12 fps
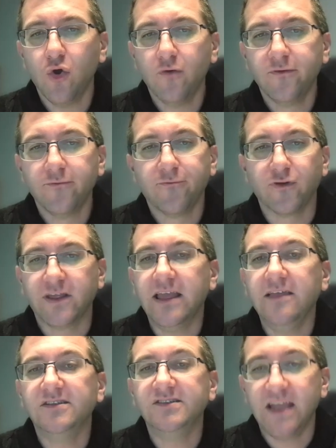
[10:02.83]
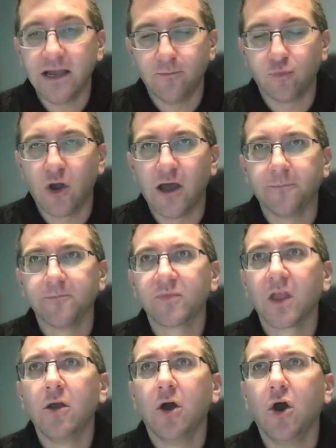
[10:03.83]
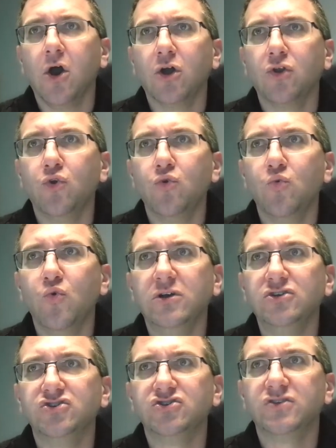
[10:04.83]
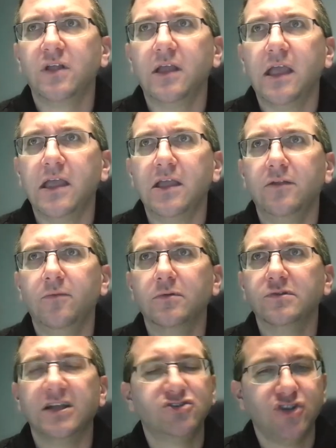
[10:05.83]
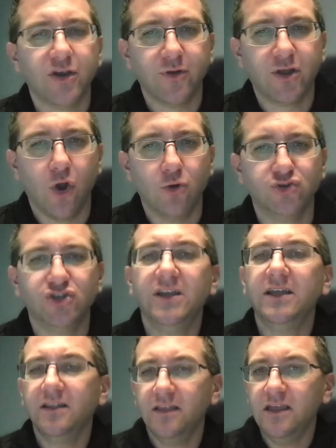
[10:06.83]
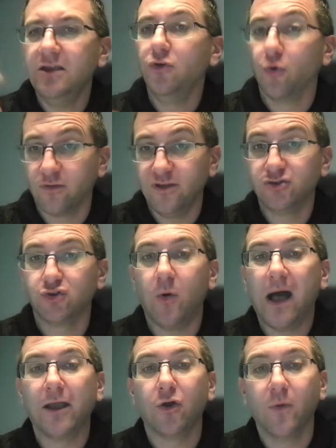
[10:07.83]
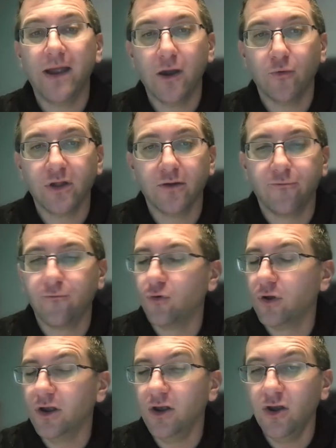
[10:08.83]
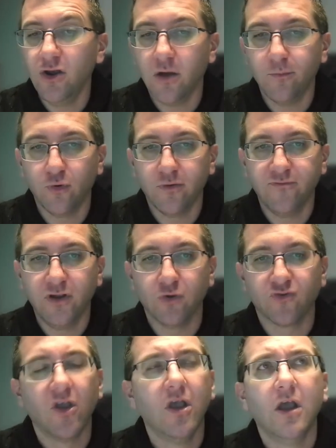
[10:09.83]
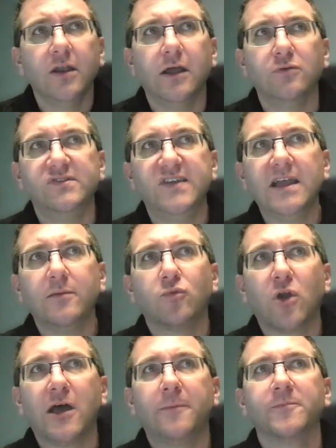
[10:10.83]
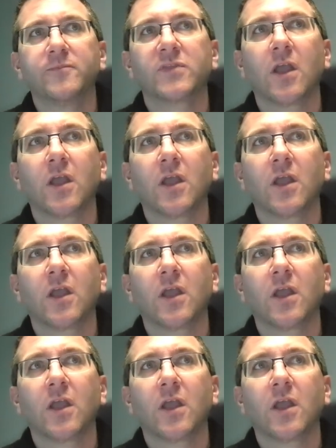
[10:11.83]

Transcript: over for Keith Dambrot, who was a legendary coach in the Northeast Ohio area for a number of years. Now, Dan Brott